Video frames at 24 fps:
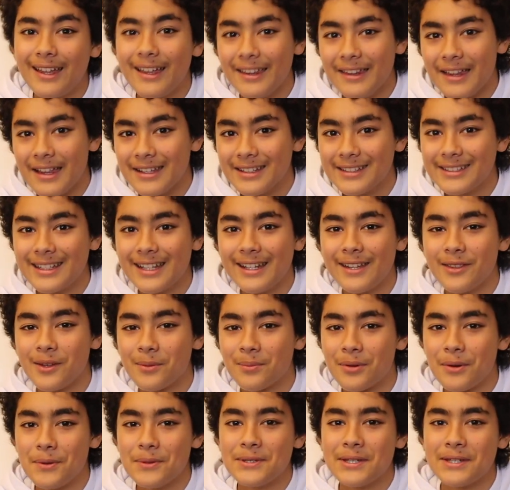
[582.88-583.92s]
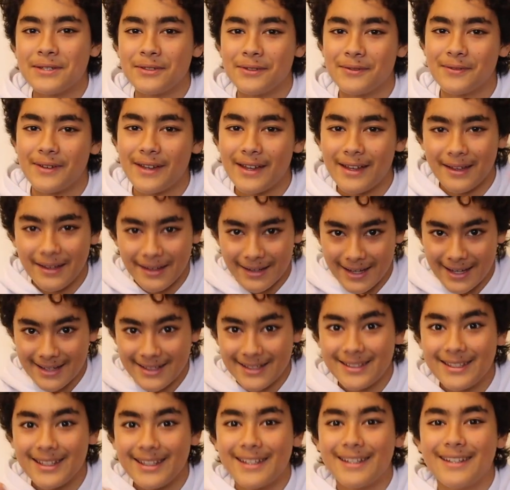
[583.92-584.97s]
They're still in the process of
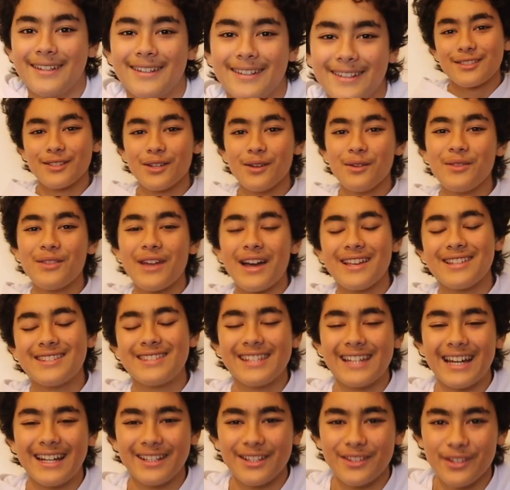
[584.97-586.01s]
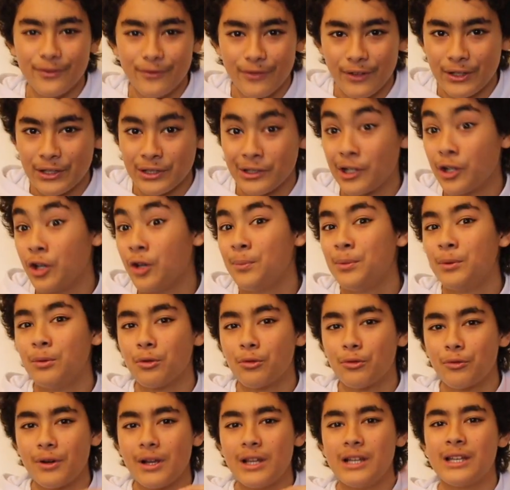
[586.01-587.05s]
editing. So that is the end of the video. I hope you
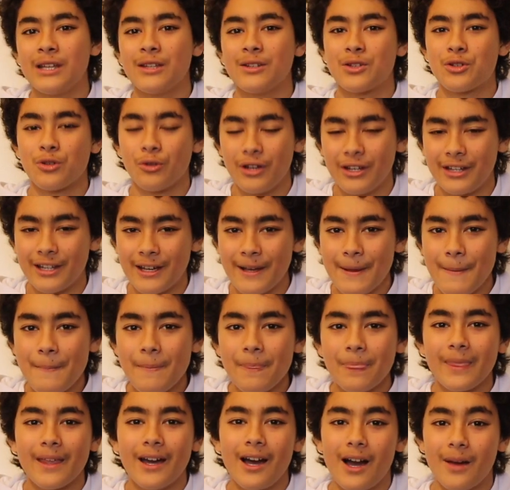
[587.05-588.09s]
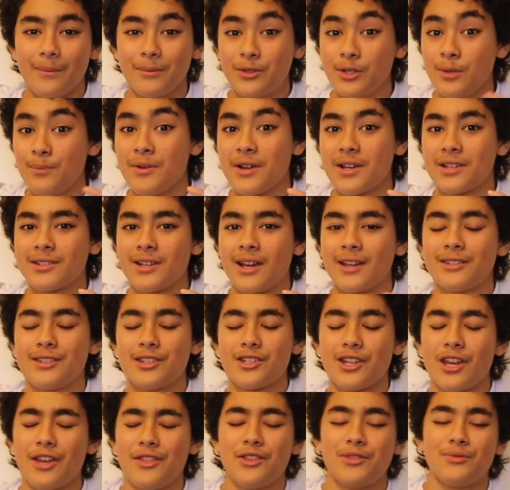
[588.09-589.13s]
all really enjoyed it. I'm super excited to
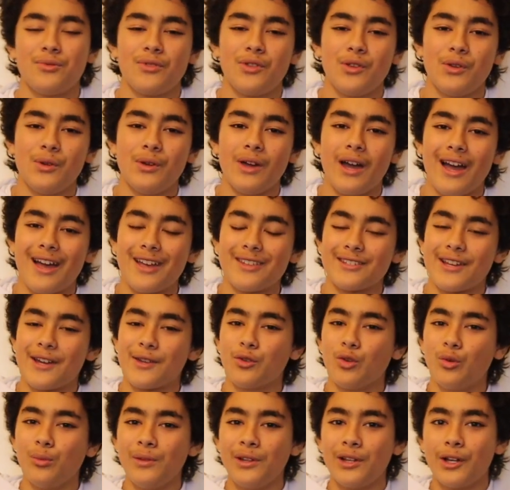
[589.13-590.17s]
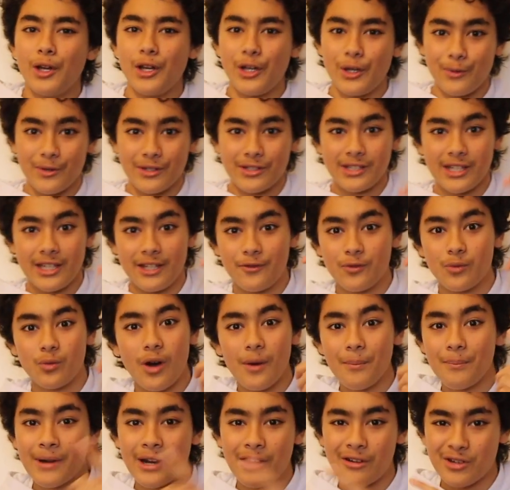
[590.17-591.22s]
share this with you, as I normally only receive
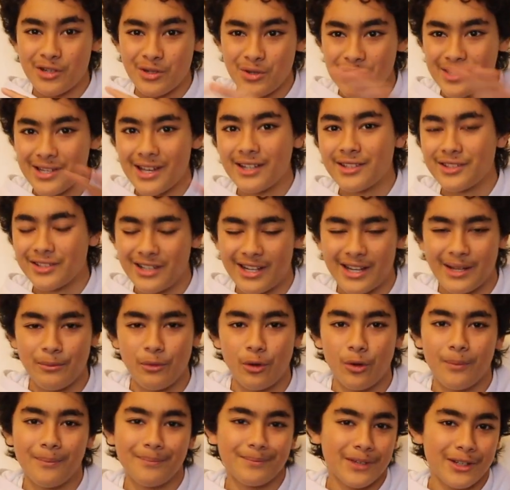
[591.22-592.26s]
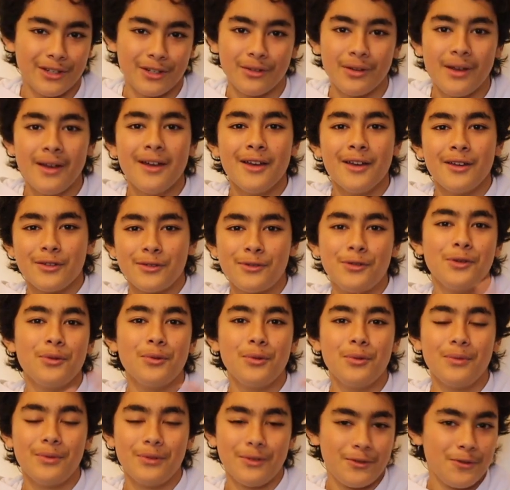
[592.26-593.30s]
one pair of shoes at a time, or
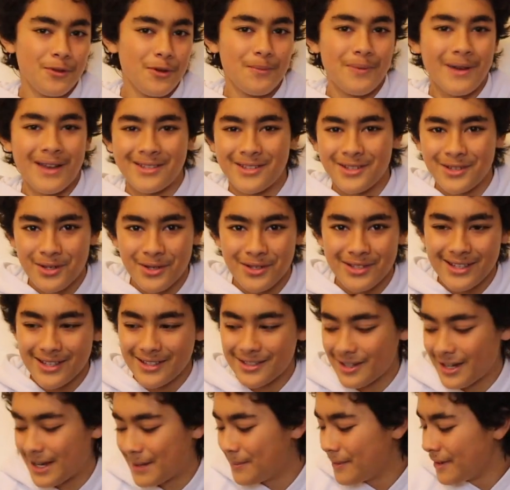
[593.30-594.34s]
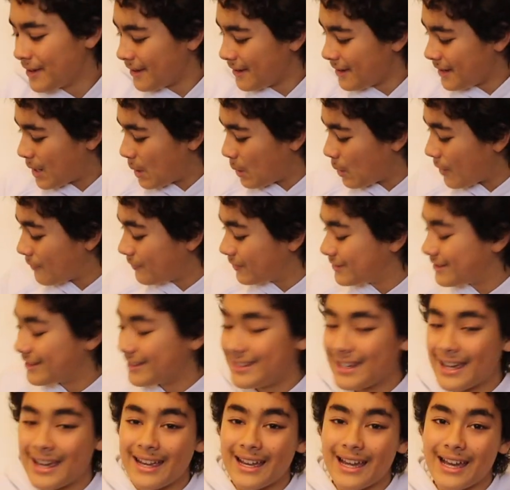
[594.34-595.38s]
two pairs of shoes at a time. However,
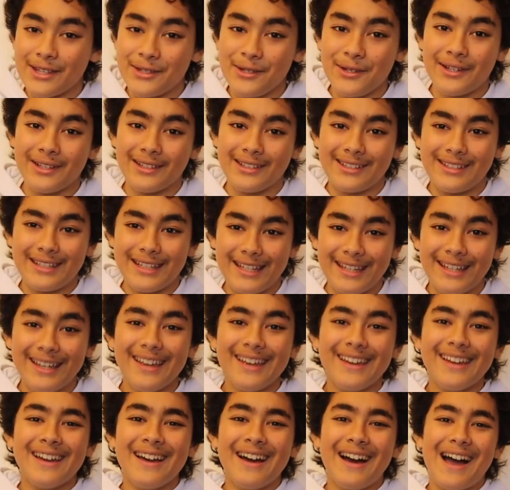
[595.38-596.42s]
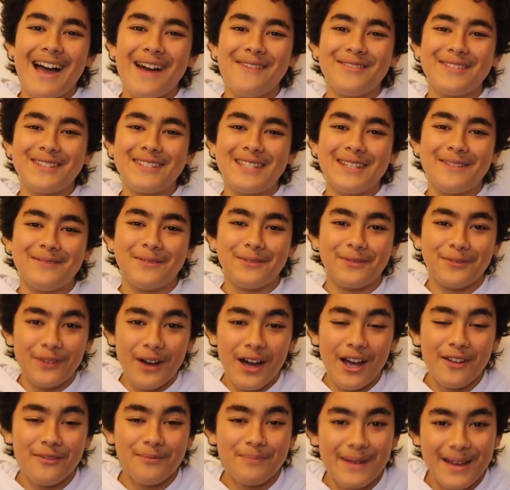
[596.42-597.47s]
today, as you can see, I've received
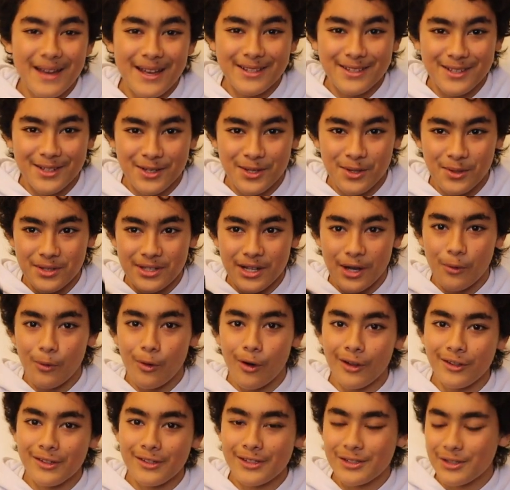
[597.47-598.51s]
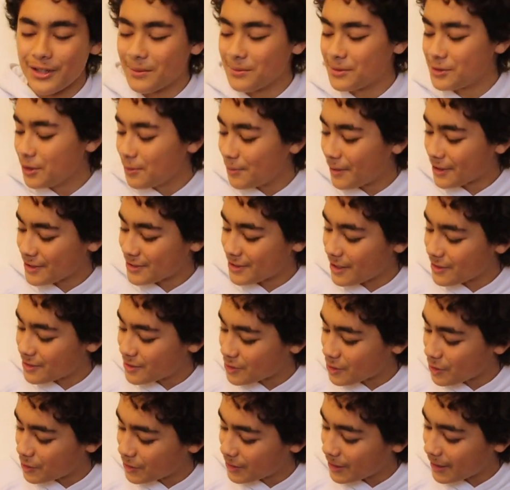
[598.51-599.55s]
5 pairs of shoes at once, so I'm super excited to
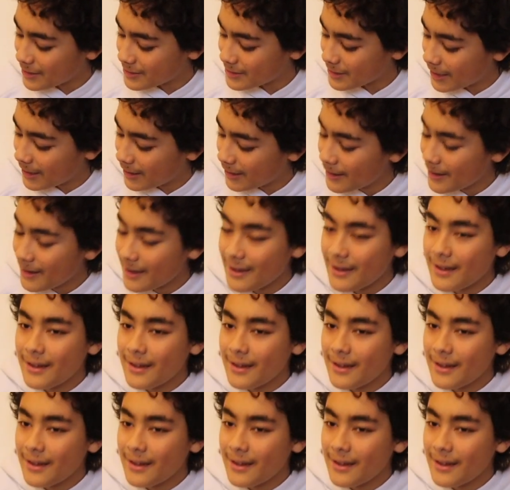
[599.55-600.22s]
show you guys that.